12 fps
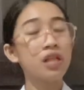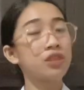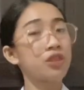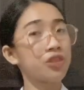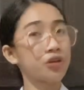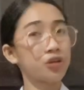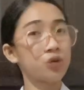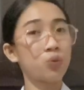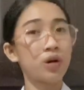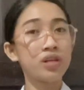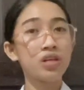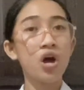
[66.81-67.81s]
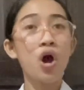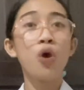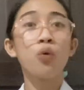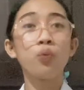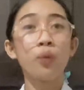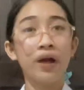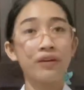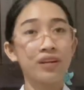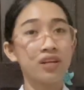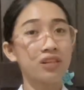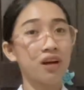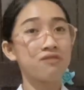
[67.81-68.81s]
The third one,
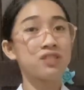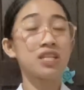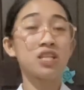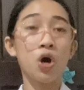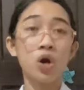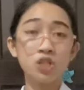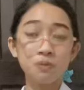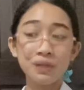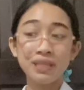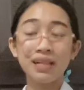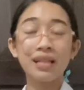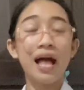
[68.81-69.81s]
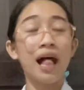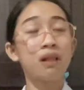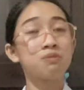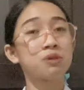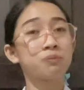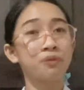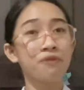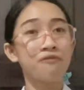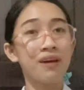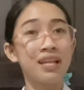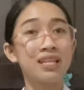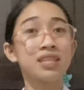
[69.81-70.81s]
wearing gloves in the hospital helps
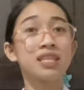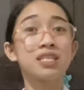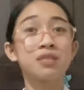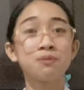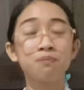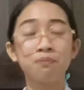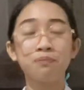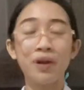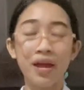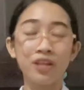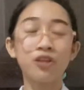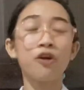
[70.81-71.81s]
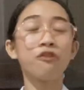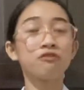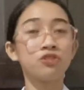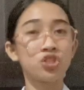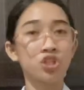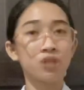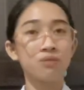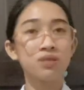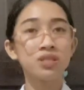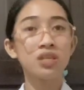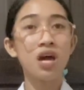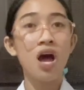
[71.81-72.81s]
prevent the spread of
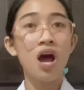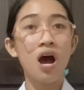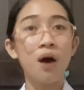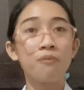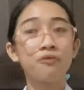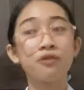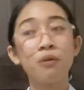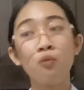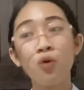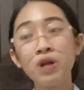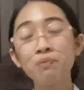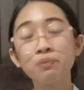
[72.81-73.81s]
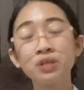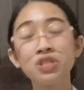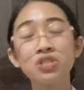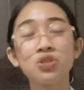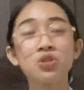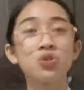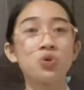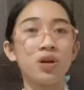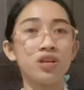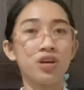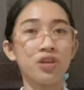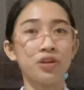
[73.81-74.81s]
germs um, from one person to
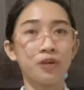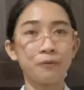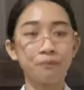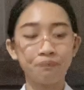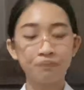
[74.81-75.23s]
another.